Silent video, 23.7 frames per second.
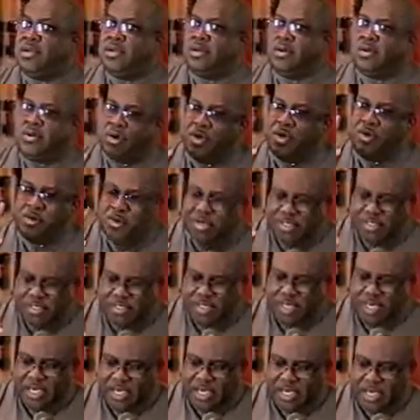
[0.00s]
Or you can
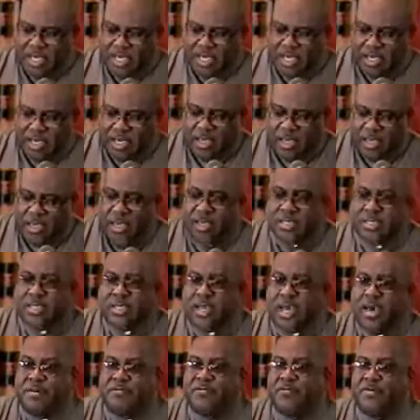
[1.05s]
say, it's
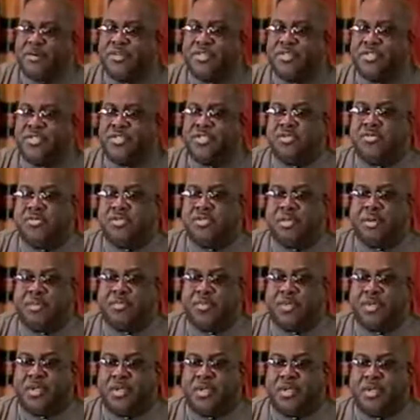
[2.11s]
time for us to do
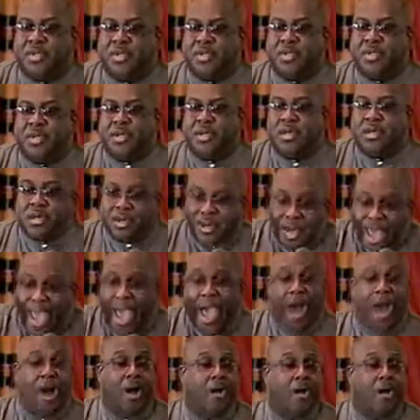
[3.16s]
something now.